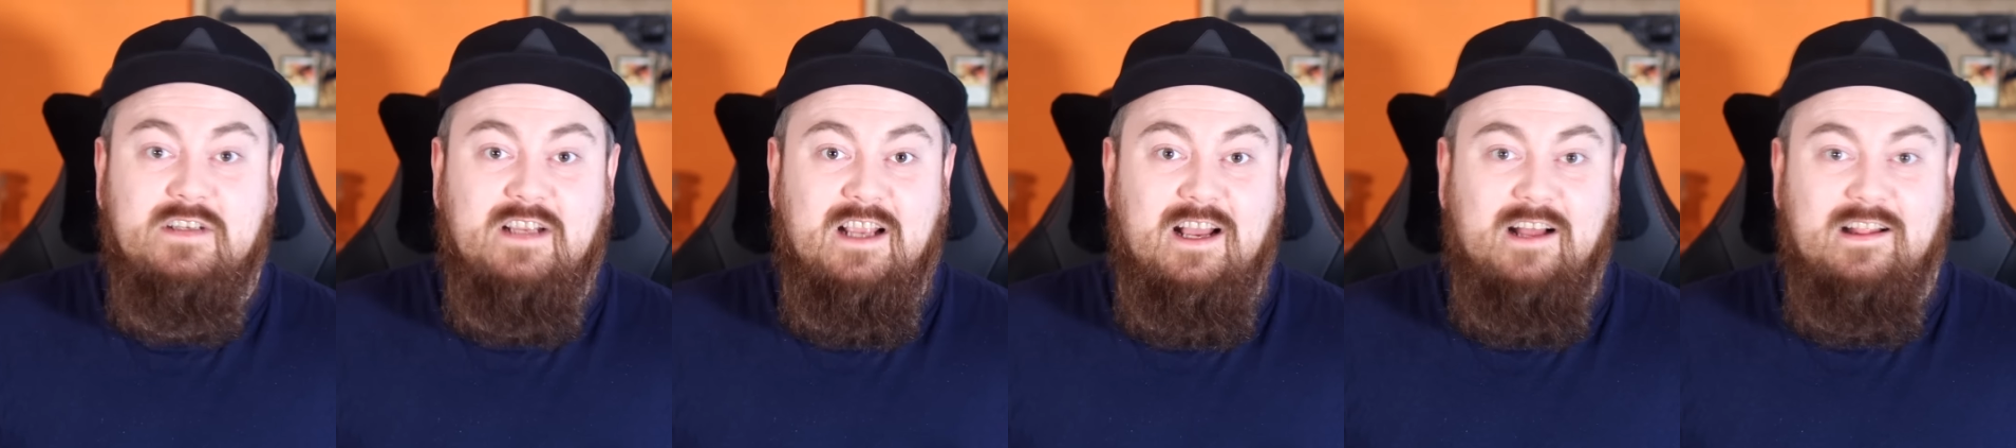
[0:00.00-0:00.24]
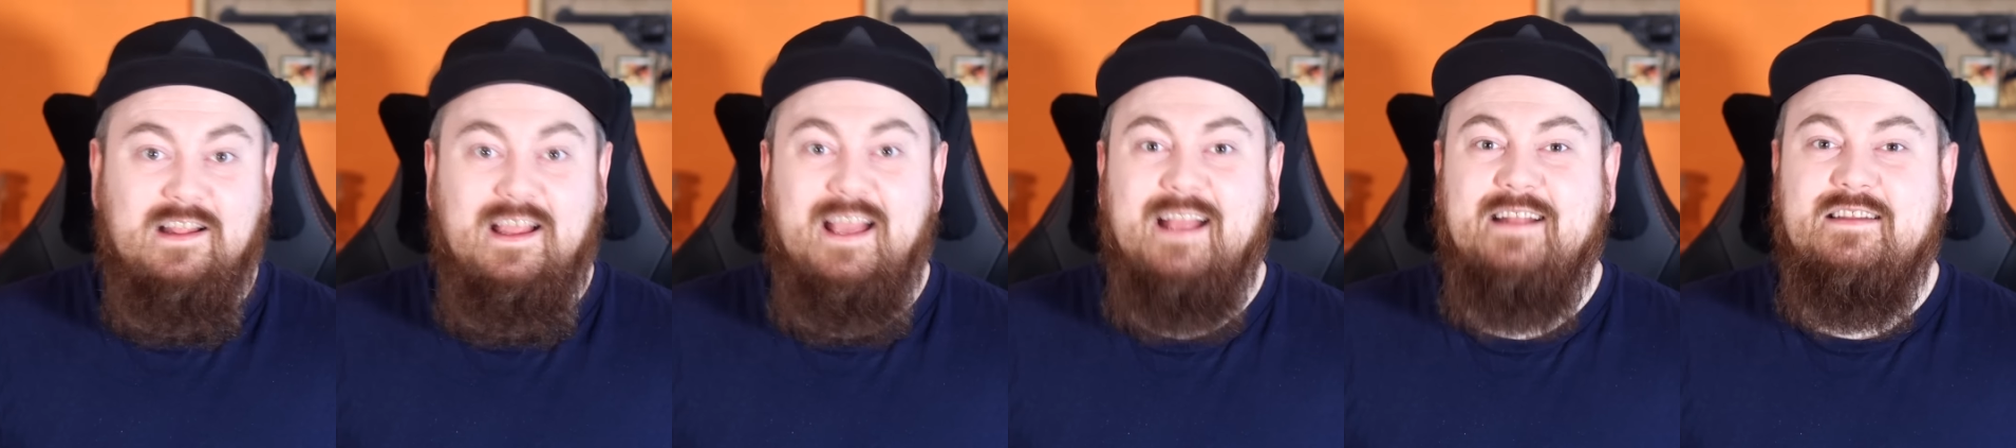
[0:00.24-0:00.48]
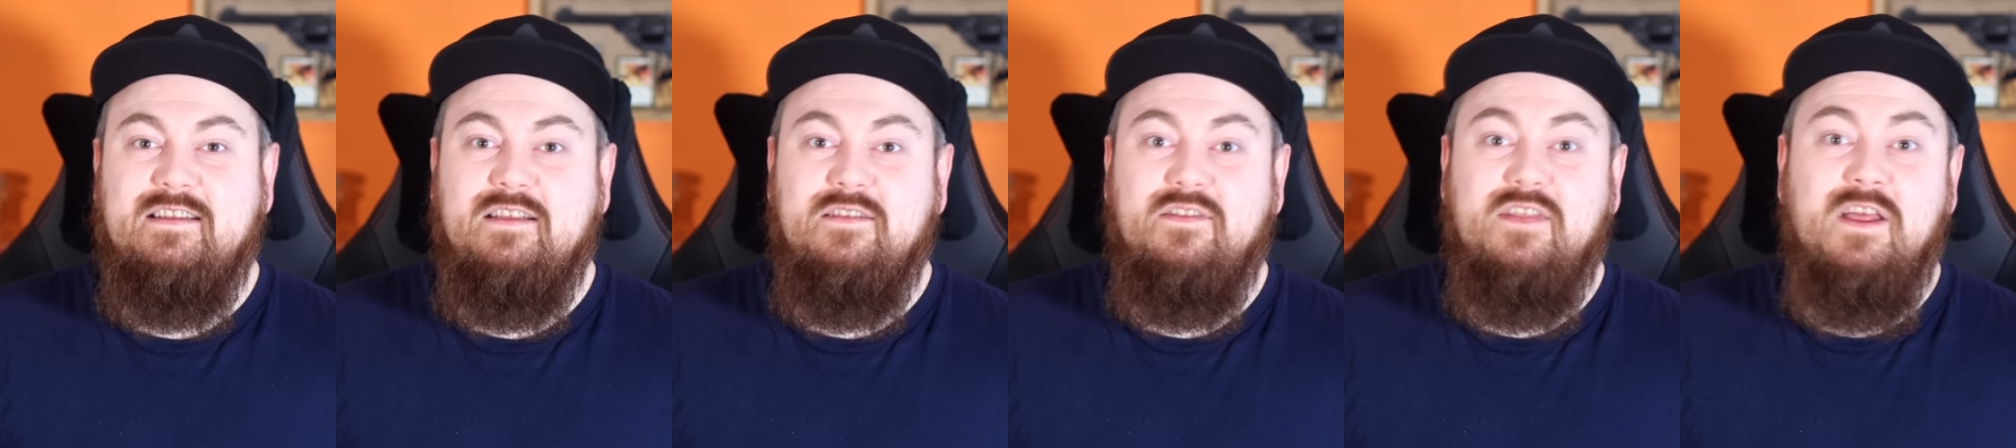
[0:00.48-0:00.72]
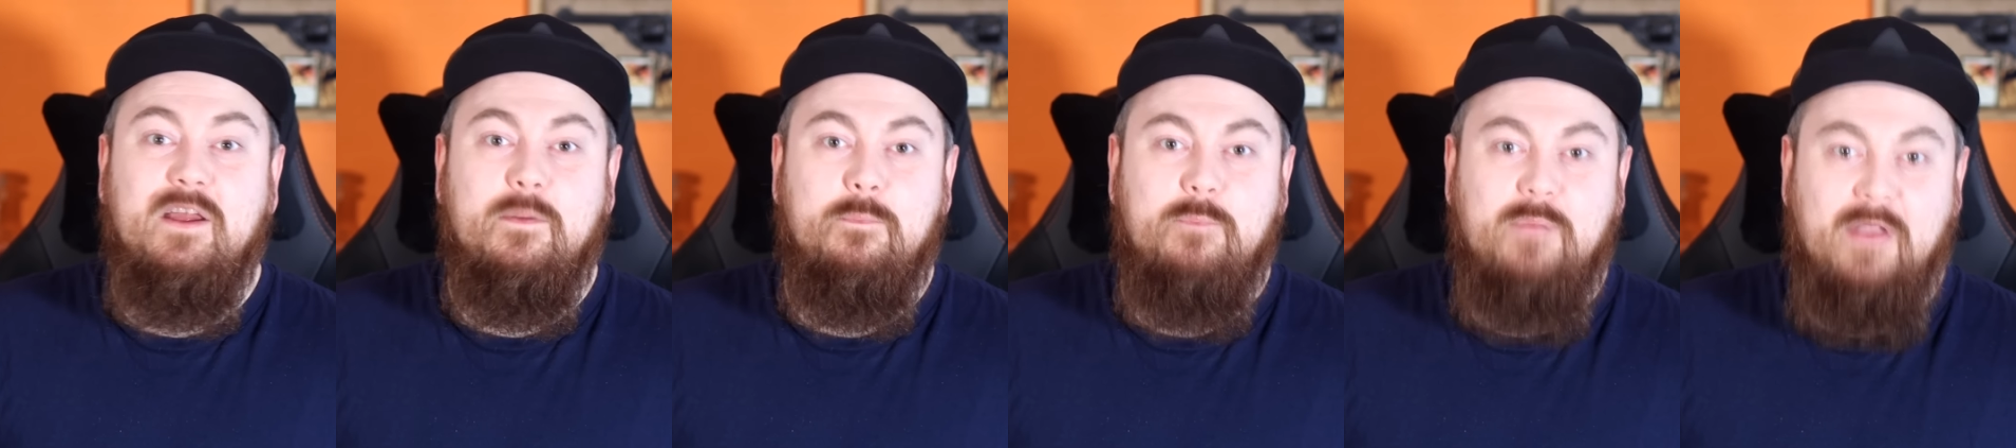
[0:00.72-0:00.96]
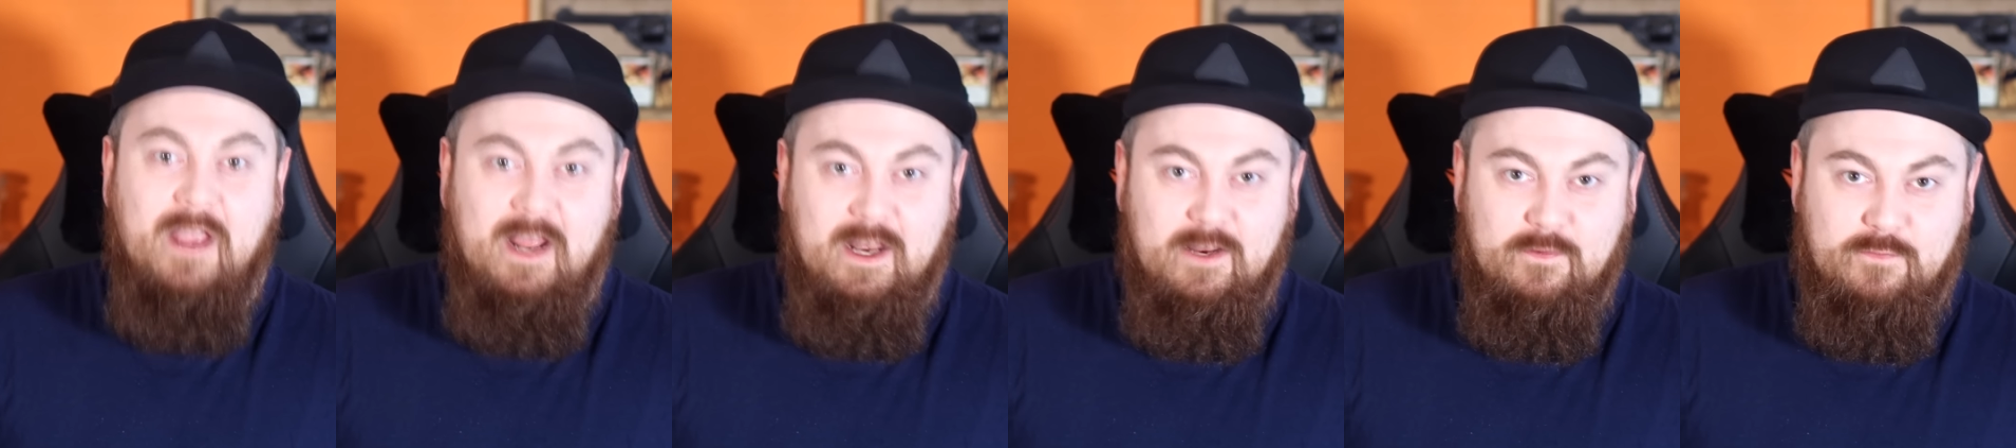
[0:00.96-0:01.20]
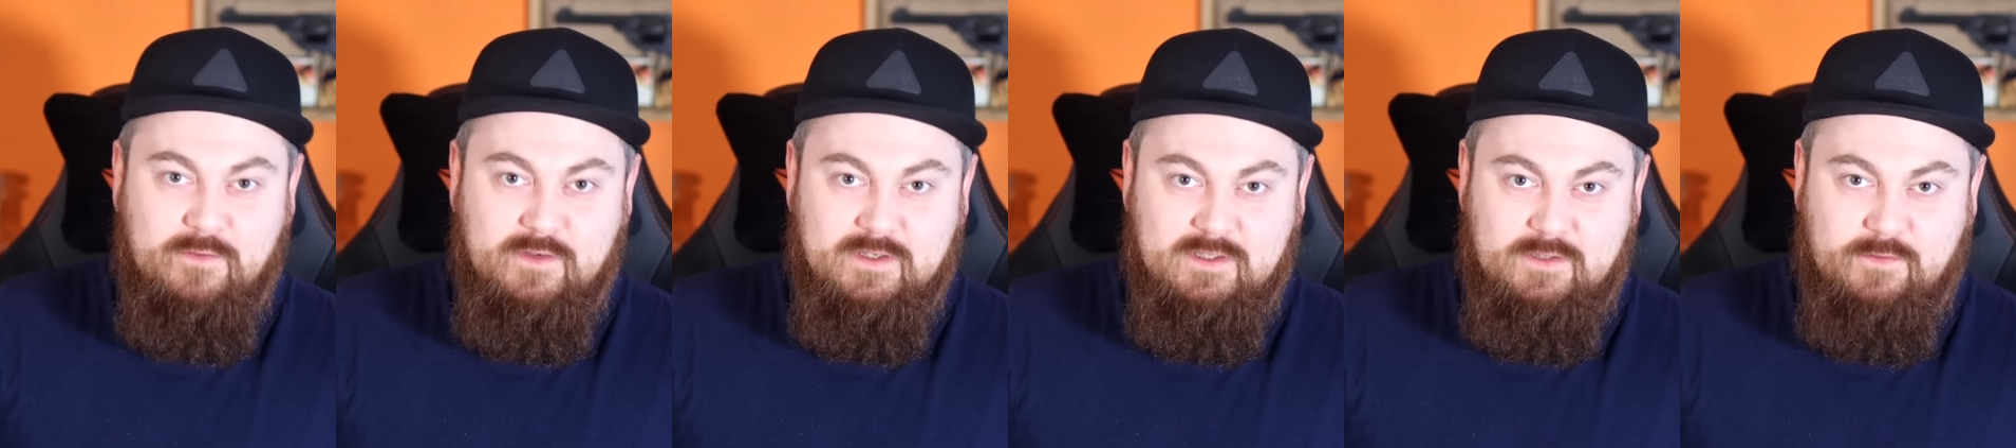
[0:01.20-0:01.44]
collected their
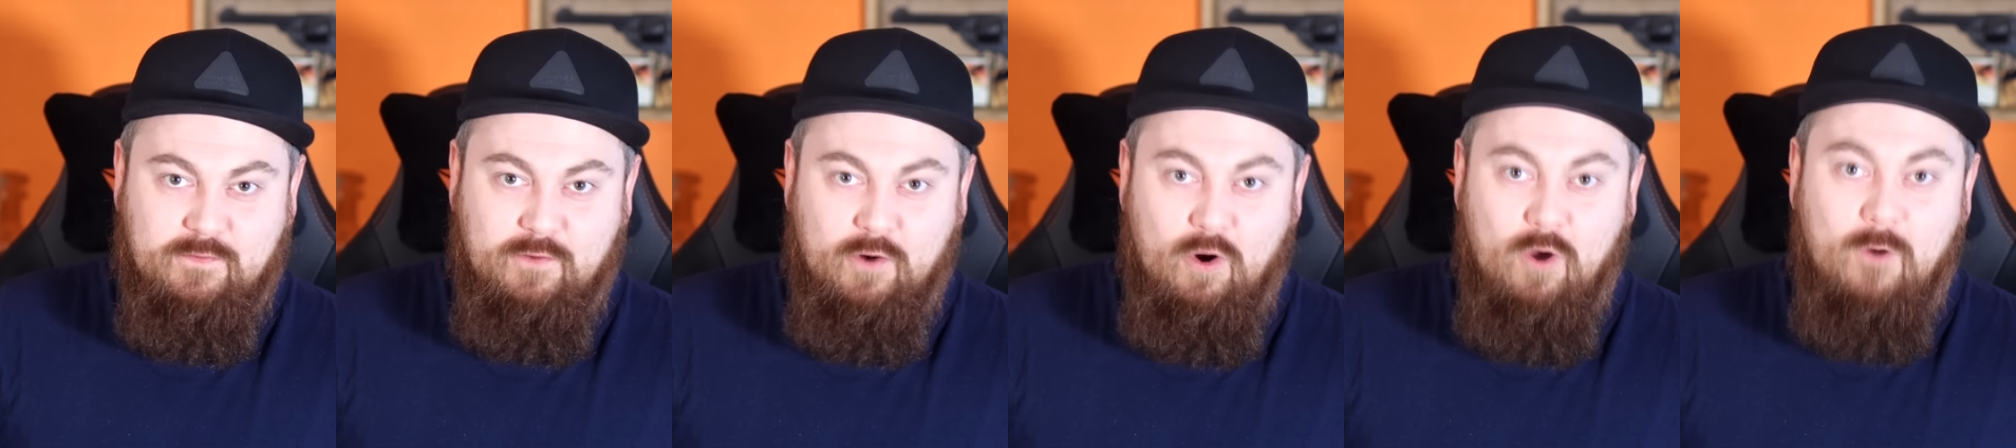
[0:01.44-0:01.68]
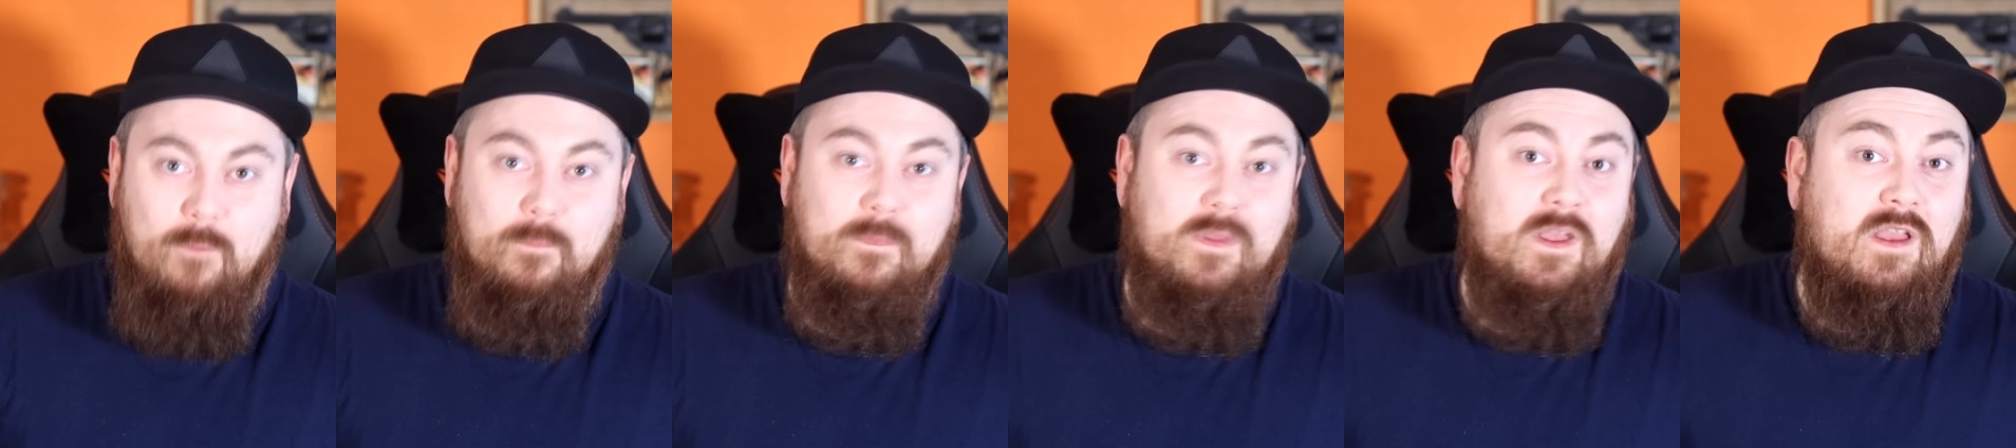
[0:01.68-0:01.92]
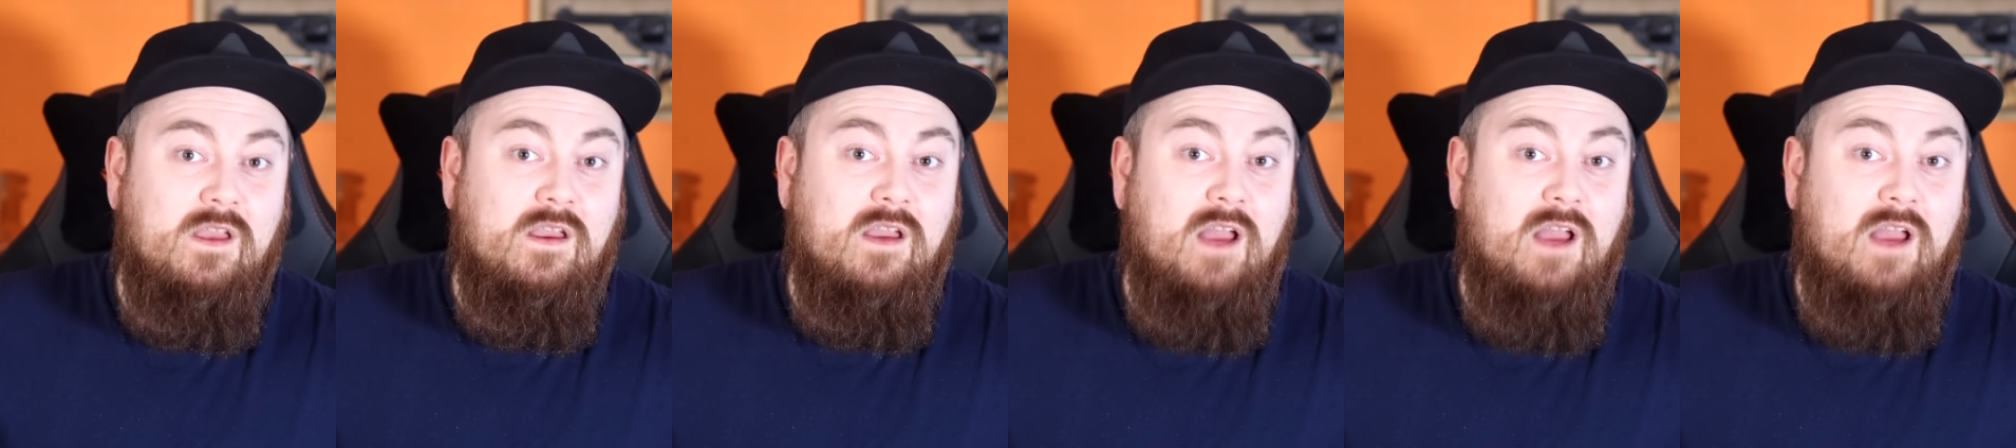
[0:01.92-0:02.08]
benefits from,